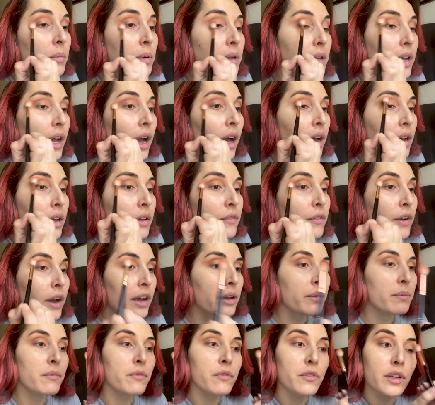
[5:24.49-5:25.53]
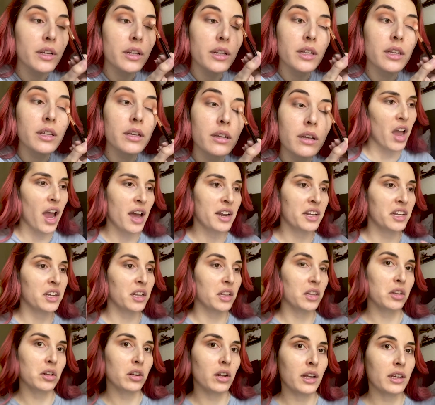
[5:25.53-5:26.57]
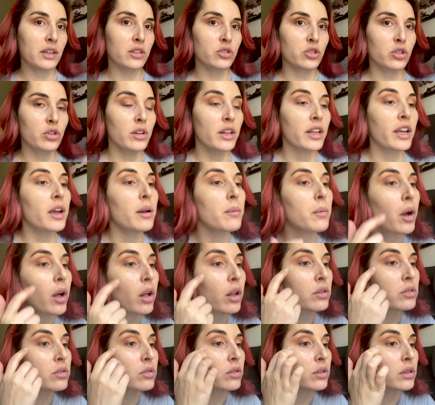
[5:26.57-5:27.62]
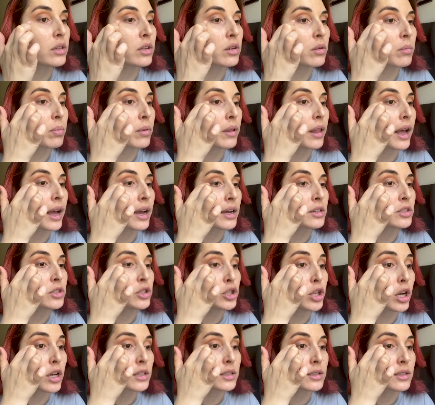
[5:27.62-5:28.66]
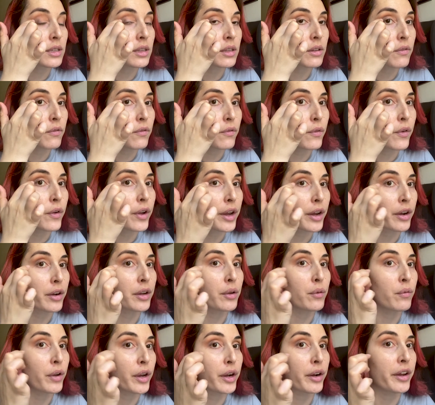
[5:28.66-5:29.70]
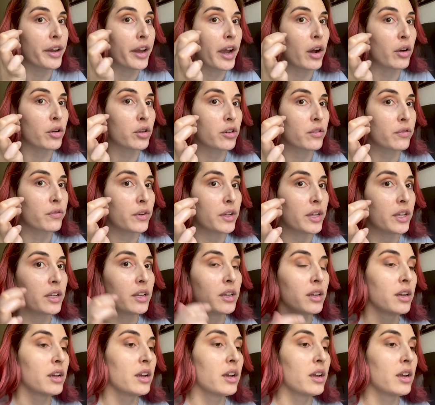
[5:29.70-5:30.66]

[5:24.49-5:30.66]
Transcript: But yeah, if I'm feeling adding a little extra glam, I'll do a little black just in the very outer V.